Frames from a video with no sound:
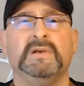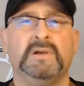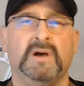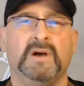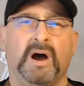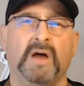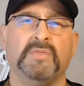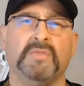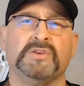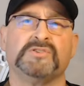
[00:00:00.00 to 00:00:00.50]

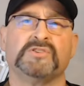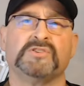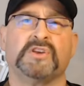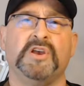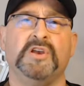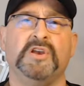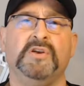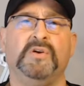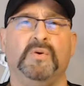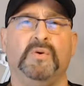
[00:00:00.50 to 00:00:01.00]
On the
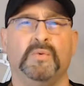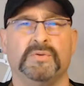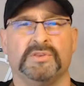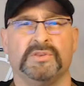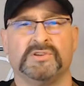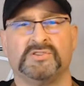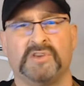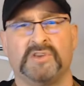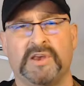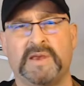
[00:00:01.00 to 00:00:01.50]
scale with
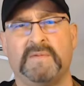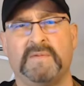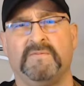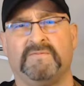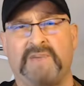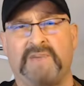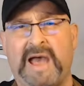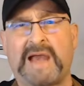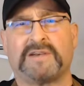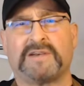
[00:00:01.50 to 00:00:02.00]
the same
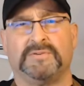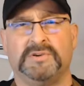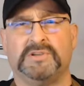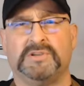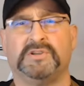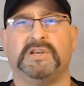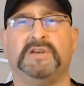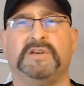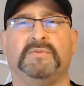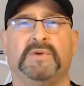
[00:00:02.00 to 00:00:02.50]
factory
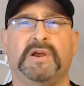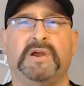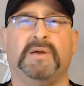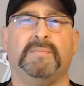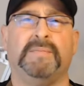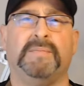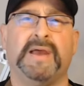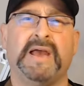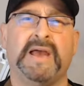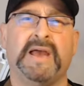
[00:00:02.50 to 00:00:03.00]

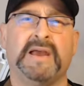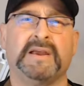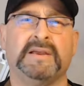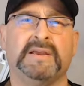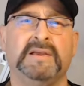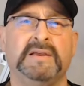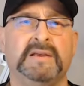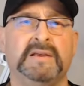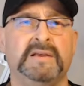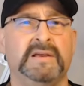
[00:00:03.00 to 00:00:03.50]
10-round mag,
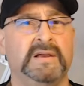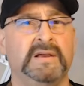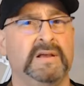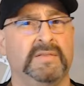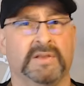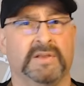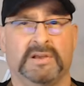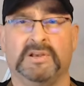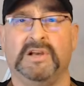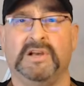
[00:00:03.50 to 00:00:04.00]

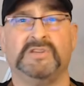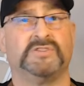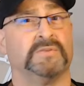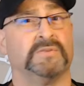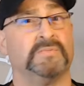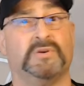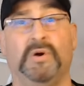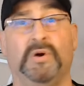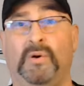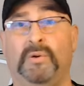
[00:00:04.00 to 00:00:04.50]
the
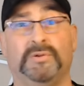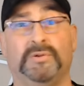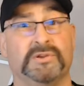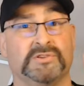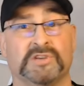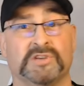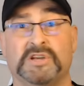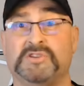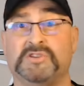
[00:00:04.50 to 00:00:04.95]
Custom Colt is a